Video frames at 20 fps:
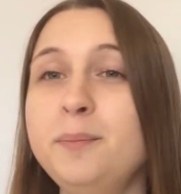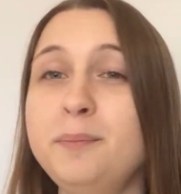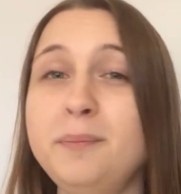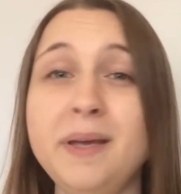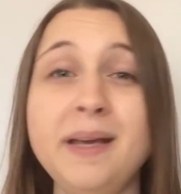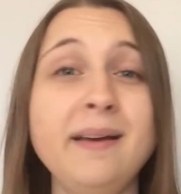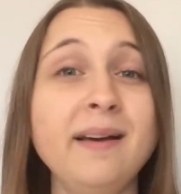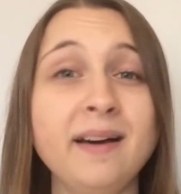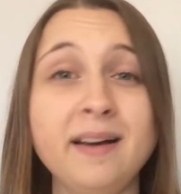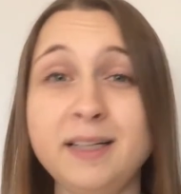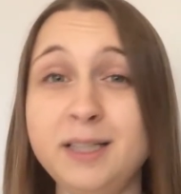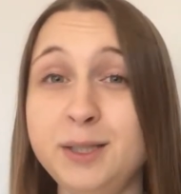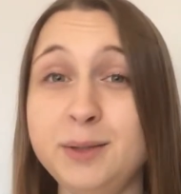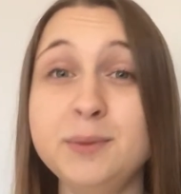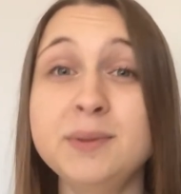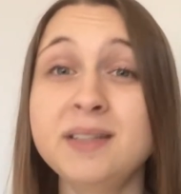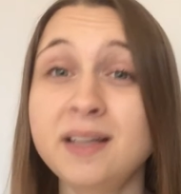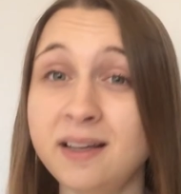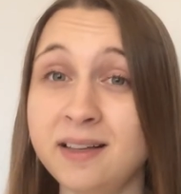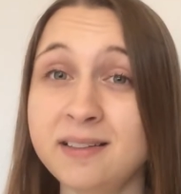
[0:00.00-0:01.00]
May God
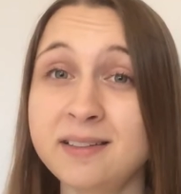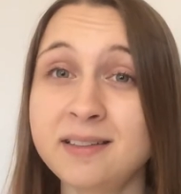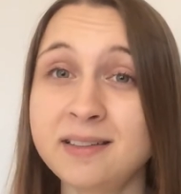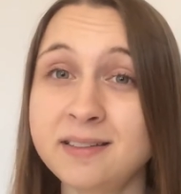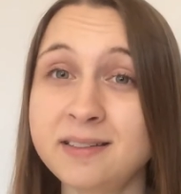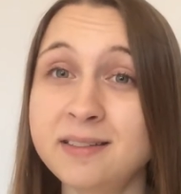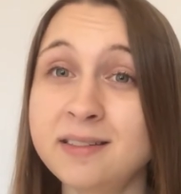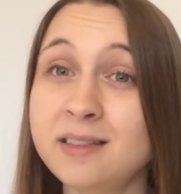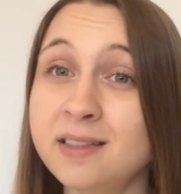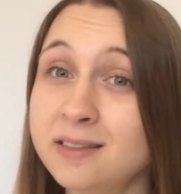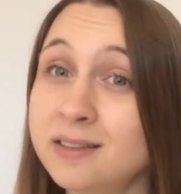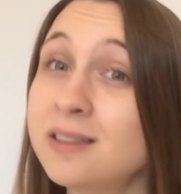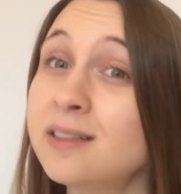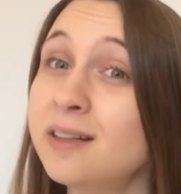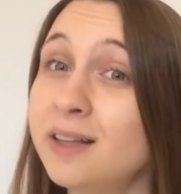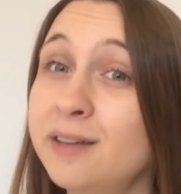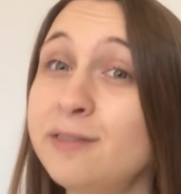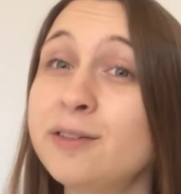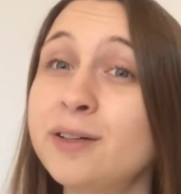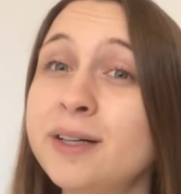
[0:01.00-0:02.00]
use us to
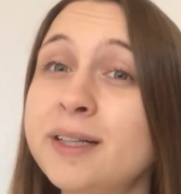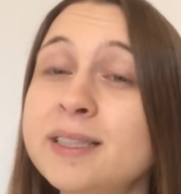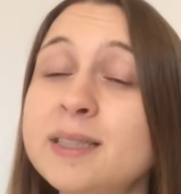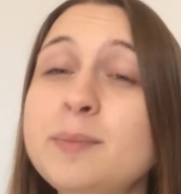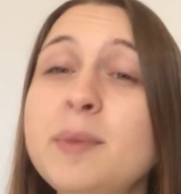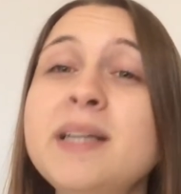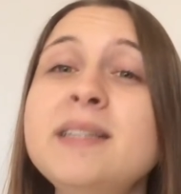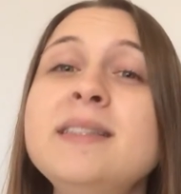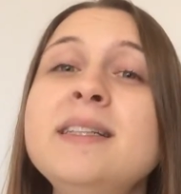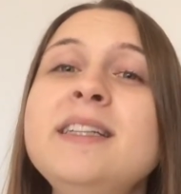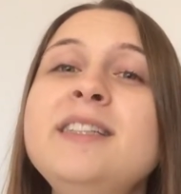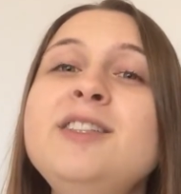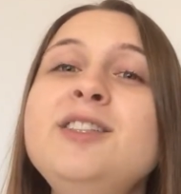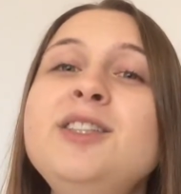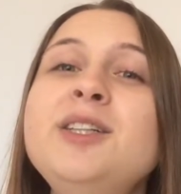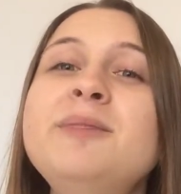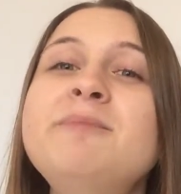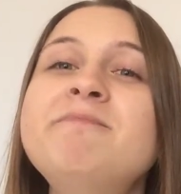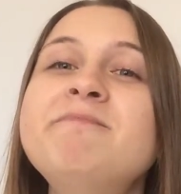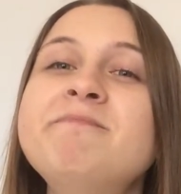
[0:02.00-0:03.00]
deliver his message.